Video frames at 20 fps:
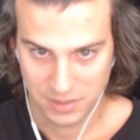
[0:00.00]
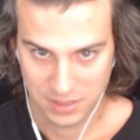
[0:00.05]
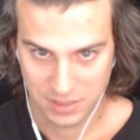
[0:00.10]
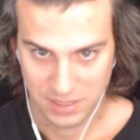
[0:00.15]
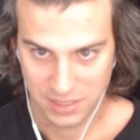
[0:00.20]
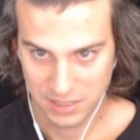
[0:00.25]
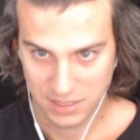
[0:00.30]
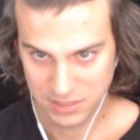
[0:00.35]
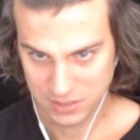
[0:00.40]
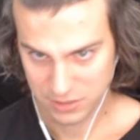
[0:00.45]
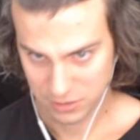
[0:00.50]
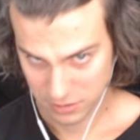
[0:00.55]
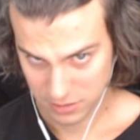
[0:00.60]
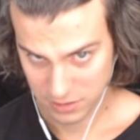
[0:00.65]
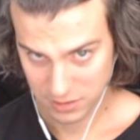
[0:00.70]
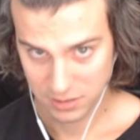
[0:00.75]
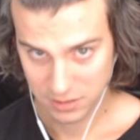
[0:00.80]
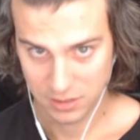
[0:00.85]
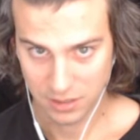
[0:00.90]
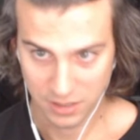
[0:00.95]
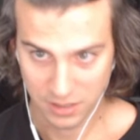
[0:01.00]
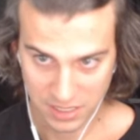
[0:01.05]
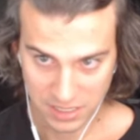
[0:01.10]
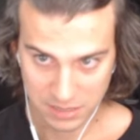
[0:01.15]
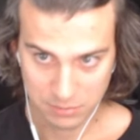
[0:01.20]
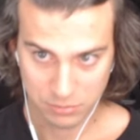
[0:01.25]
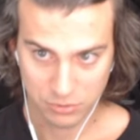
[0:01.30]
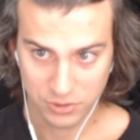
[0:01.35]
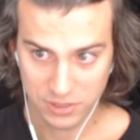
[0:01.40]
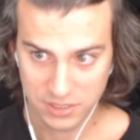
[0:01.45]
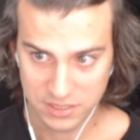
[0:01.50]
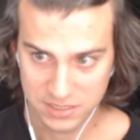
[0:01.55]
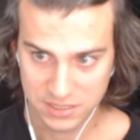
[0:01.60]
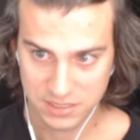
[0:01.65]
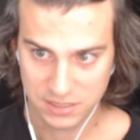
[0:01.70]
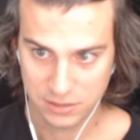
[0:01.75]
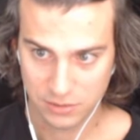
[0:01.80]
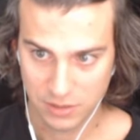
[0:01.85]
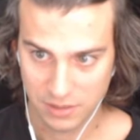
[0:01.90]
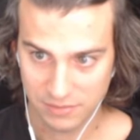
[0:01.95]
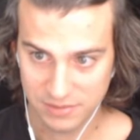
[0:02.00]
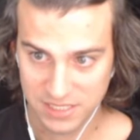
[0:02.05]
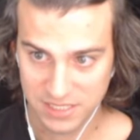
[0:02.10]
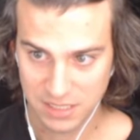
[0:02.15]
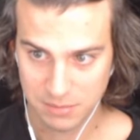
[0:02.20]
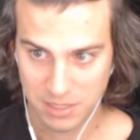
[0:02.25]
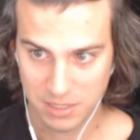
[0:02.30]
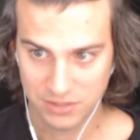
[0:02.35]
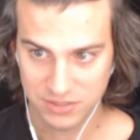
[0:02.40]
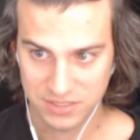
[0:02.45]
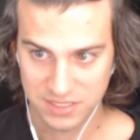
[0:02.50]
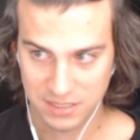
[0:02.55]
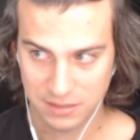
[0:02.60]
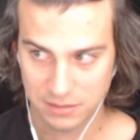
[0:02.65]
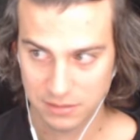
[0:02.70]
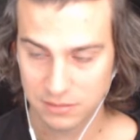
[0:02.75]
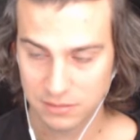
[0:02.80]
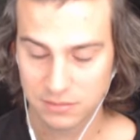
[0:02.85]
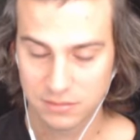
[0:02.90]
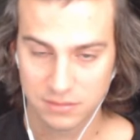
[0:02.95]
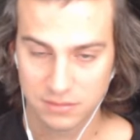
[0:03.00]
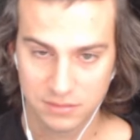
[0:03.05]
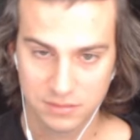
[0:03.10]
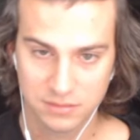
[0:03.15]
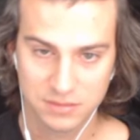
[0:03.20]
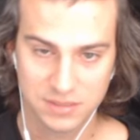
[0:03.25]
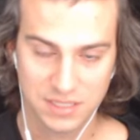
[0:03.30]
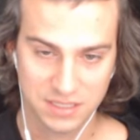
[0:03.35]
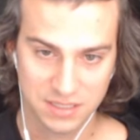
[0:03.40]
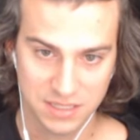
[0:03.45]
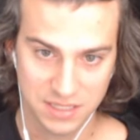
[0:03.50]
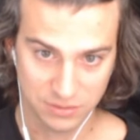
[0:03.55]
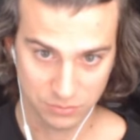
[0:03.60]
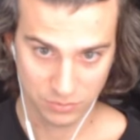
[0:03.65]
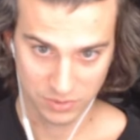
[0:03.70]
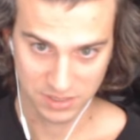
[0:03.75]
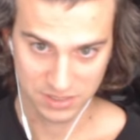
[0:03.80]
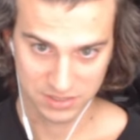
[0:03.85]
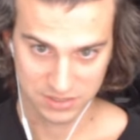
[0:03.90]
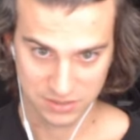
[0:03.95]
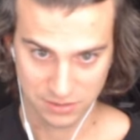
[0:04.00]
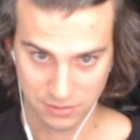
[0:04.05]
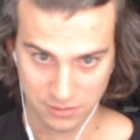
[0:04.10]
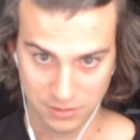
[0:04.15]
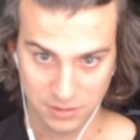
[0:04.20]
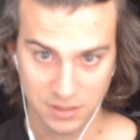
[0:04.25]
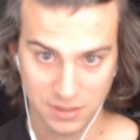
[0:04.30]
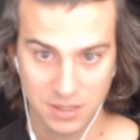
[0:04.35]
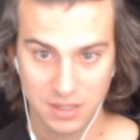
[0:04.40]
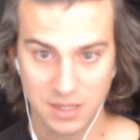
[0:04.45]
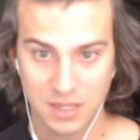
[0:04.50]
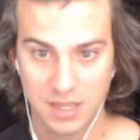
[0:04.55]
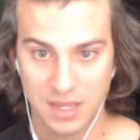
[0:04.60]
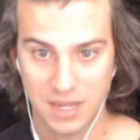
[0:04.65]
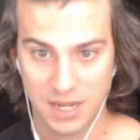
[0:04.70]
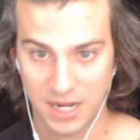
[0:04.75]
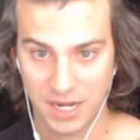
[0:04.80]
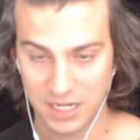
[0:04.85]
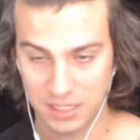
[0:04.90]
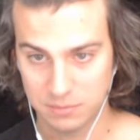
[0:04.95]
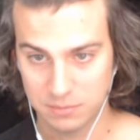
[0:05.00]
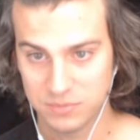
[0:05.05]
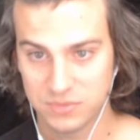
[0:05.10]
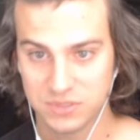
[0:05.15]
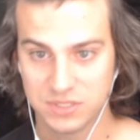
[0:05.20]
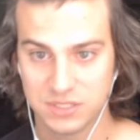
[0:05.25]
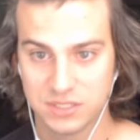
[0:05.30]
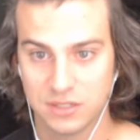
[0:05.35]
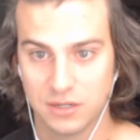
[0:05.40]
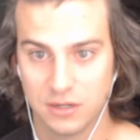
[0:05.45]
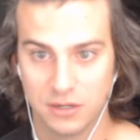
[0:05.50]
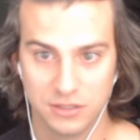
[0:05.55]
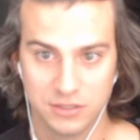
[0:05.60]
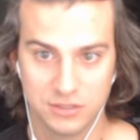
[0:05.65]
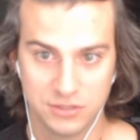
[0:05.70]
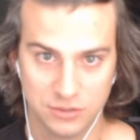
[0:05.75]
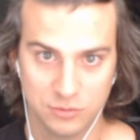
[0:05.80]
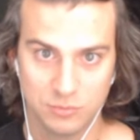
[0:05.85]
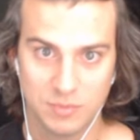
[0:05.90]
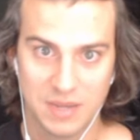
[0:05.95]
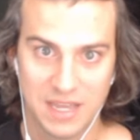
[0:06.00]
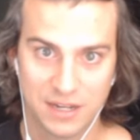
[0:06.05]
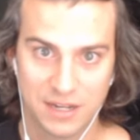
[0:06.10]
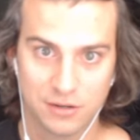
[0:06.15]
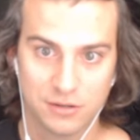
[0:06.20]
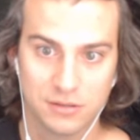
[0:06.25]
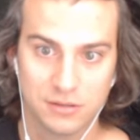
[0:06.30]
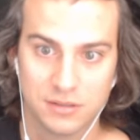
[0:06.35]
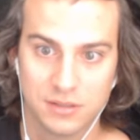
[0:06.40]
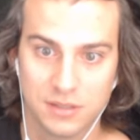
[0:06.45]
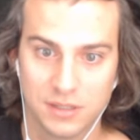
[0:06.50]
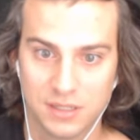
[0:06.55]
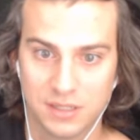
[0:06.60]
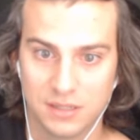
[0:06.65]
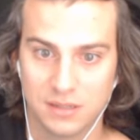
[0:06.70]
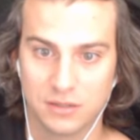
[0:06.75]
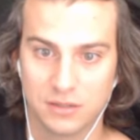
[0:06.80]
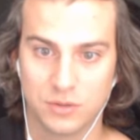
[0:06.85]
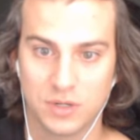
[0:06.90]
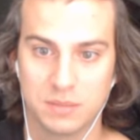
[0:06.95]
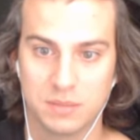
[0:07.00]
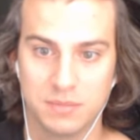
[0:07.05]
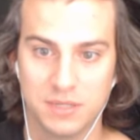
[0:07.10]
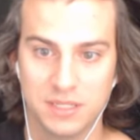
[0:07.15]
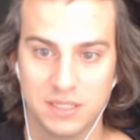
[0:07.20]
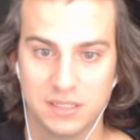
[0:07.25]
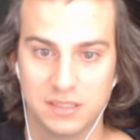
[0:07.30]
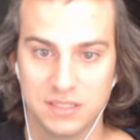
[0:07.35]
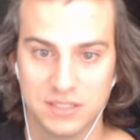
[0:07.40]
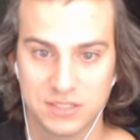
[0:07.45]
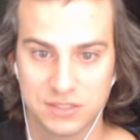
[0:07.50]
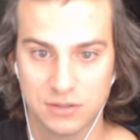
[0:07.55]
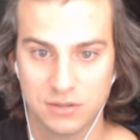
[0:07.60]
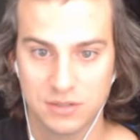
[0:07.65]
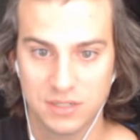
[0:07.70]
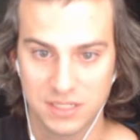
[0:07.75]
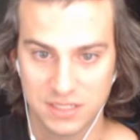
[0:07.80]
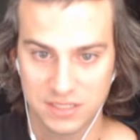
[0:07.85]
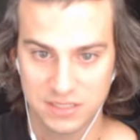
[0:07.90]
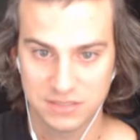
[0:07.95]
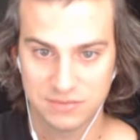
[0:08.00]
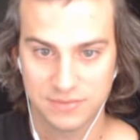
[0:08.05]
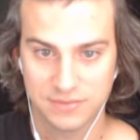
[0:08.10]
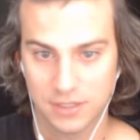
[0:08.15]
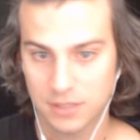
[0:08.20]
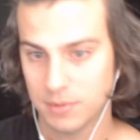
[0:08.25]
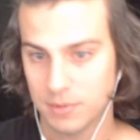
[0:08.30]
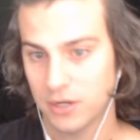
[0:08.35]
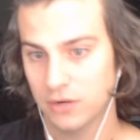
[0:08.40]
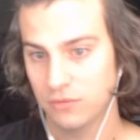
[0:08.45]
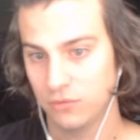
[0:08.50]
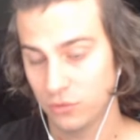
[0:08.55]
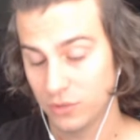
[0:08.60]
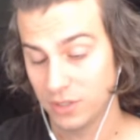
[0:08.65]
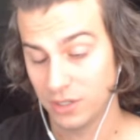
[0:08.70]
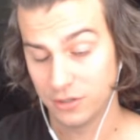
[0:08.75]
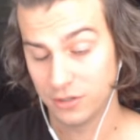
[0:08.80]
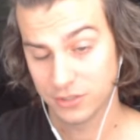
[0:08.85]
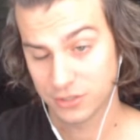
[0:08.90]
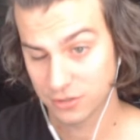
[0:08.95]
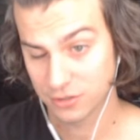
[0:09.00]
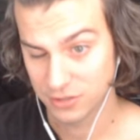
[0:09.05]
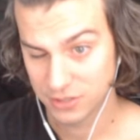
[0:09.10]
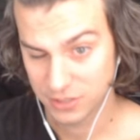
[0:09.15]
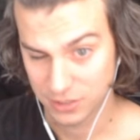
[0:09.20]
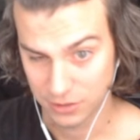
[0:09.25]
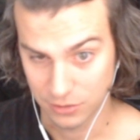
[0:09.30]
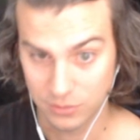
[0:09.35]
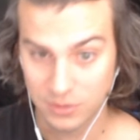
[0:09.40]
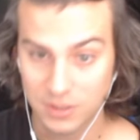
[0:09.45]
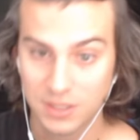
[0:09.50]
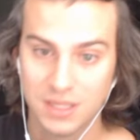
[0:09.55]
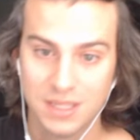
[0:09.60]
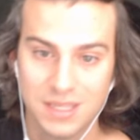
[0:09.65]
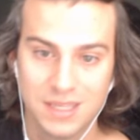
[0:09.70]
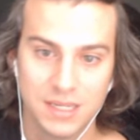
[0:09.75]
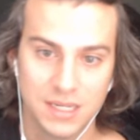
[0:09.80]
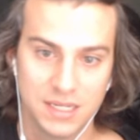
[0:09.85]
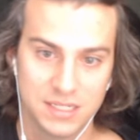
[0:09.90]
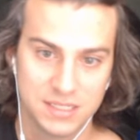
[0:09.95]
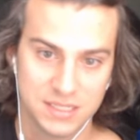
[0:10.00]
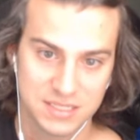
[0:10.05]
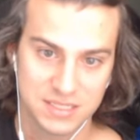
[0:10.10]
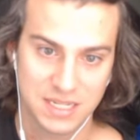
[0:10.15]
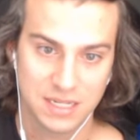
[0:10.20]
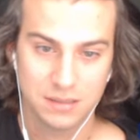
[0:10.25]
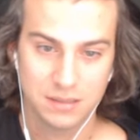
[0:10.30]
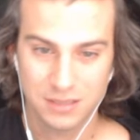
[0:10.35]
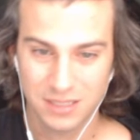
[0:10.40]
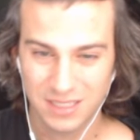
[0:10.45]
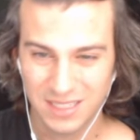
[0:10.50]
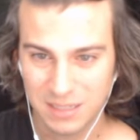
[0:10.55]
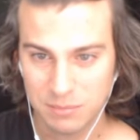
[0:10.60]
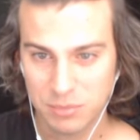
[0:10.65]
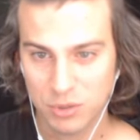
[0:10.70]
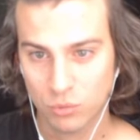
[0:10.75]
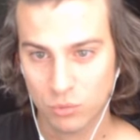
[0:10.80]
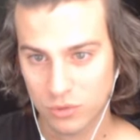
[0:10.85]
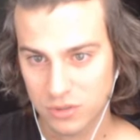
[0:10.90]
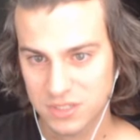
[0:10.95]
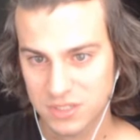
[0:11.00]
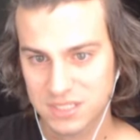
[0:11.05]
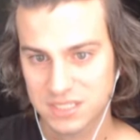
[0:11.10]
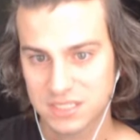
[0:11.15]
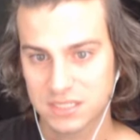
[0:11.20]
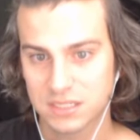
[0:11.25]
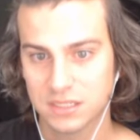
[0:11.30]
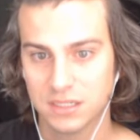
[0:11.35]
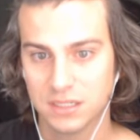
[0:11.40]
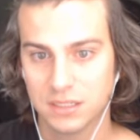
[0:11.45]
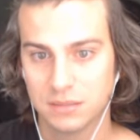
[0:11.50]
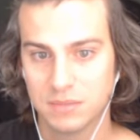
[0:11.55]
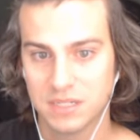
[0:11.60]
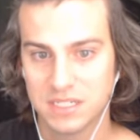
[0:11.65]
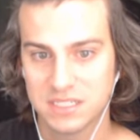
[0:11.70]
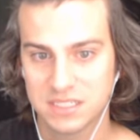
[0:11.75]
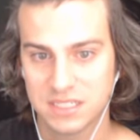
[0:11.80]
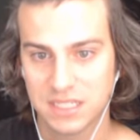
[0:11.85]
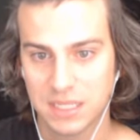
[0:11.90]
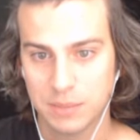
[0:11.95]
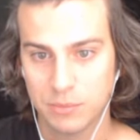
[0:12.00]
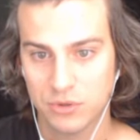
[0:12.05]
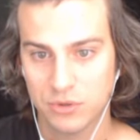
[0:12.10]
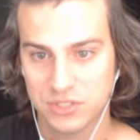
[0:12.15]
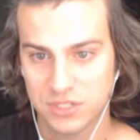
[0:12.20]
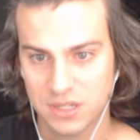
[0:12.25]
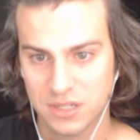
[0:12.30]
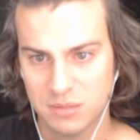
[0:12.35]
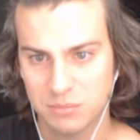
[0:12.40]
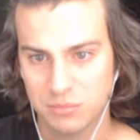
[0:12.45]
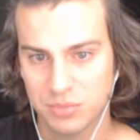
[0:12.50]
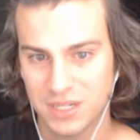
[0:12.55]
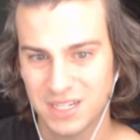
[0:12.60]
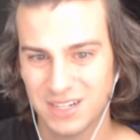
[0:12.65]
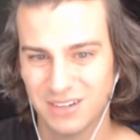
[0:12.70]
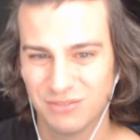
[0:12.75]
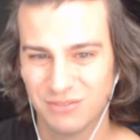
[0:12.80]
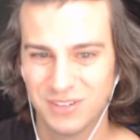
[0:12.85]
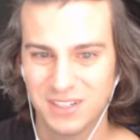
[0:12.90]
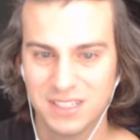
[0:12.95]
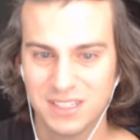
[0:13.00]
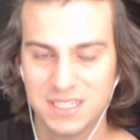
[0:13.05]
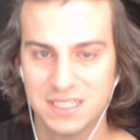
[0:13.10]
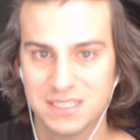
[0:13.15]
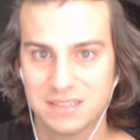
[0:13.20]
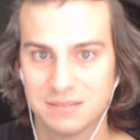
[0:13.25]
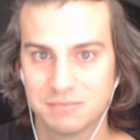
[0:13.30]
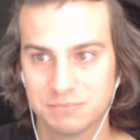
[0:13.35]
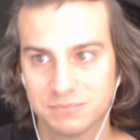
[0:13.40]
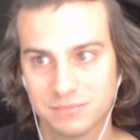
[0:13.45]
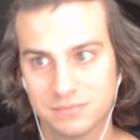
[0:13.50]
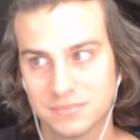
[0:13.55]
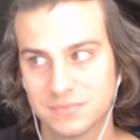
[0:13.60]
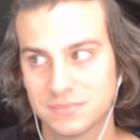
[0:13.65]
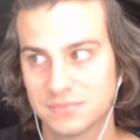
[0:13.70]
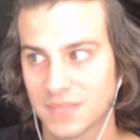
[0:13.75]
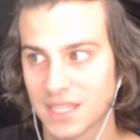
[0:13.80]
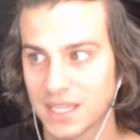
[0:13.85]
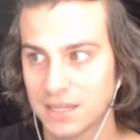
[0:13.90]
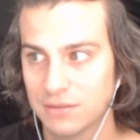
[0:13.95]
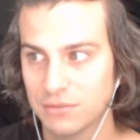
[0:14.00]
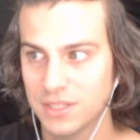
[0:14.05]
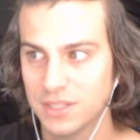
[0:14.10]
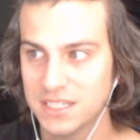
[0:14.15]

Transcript: it is good. Uninkable is, obviously the balancing technique with this card. Items do matter quite a bit. This card is very powerful on turn 2. It does get a little bit worse as the game goes on, but it really